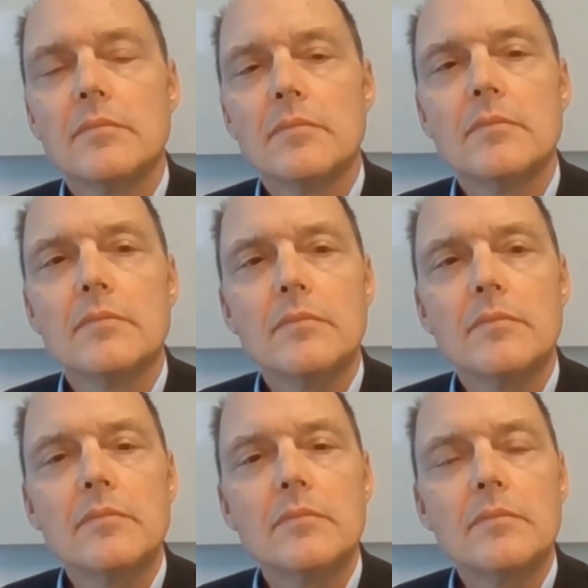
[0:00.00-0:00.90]

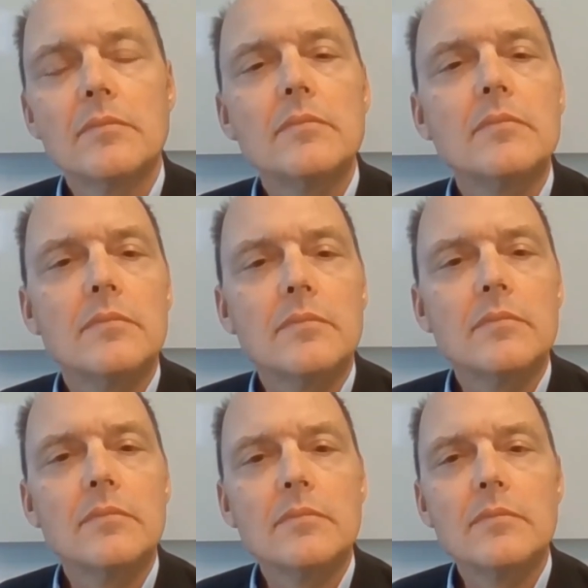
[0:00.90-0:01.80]

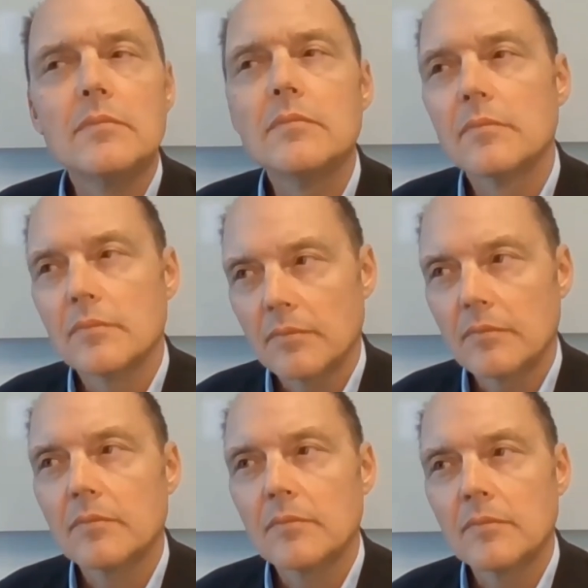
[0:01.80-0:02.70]

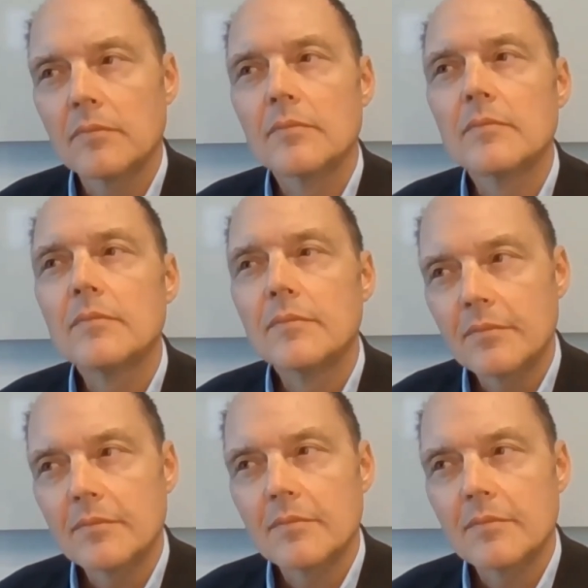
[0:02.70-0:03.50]
[no speech]